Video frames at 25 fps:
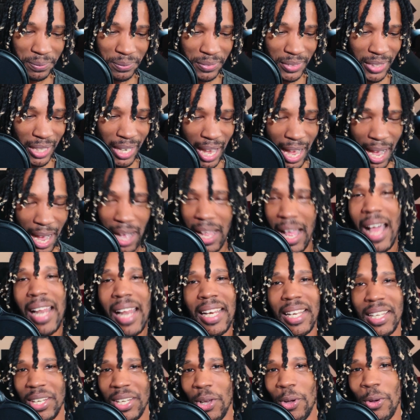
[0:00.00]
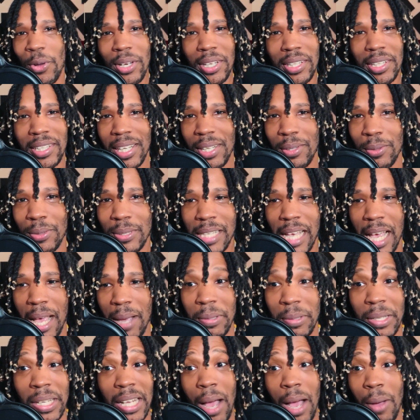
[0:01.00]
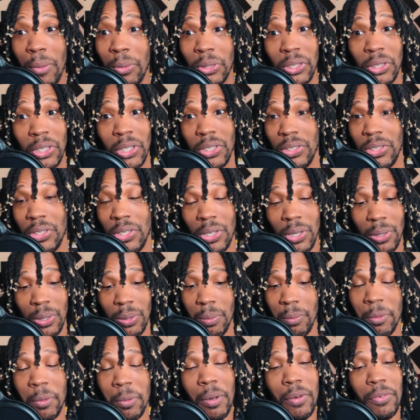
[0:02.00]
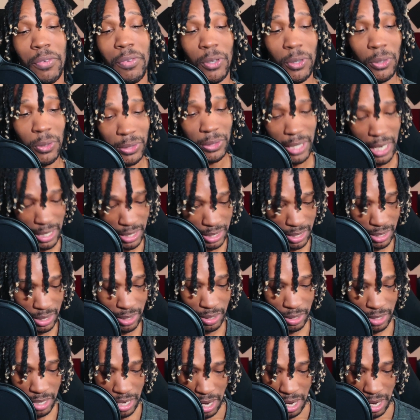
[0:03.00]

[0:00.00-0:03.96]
I didn't know anything was happening. I was just, you know, I'm on my phone texting.